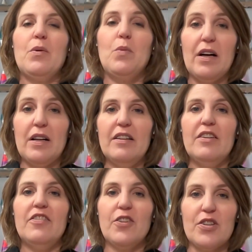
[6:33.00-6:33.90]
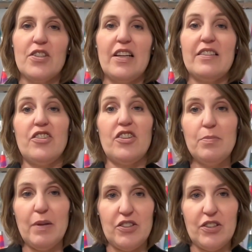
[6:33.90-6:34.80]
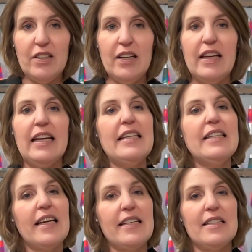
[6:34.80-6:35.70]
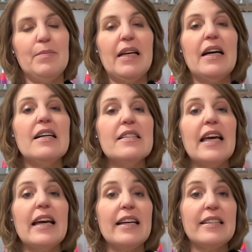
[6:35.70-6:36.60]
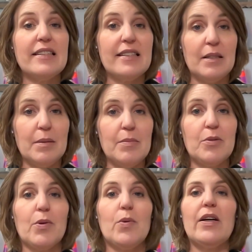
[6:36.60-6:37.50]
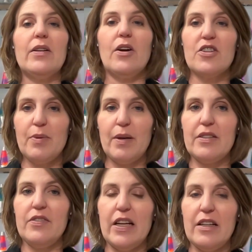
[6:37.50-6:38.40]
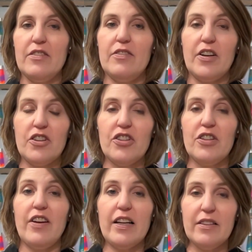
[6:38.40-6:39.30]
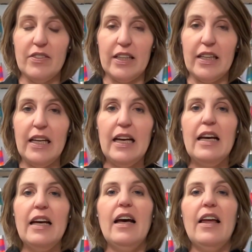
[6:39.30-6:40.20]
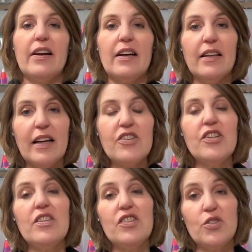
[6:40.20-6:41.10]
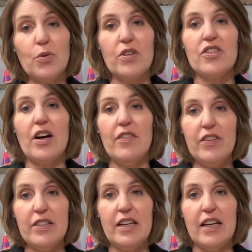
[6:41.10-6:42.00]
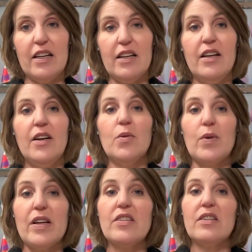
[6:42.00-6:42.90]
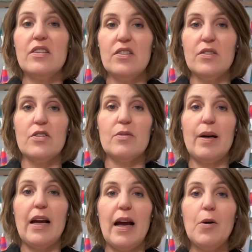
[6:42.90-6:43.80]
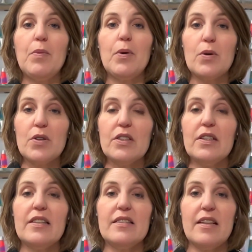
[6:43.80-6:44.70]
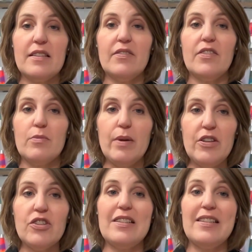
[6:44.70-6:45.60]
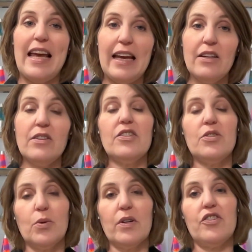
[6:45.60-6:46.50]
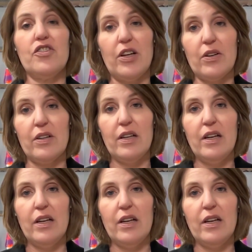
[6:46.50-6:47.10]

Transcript: Well, first, as I just mentioned, it says that because AI systems require large amounts of data to function effectively, the collection and storage of this data raises concerns about how personal and sensitive information is handled, stored, and shared.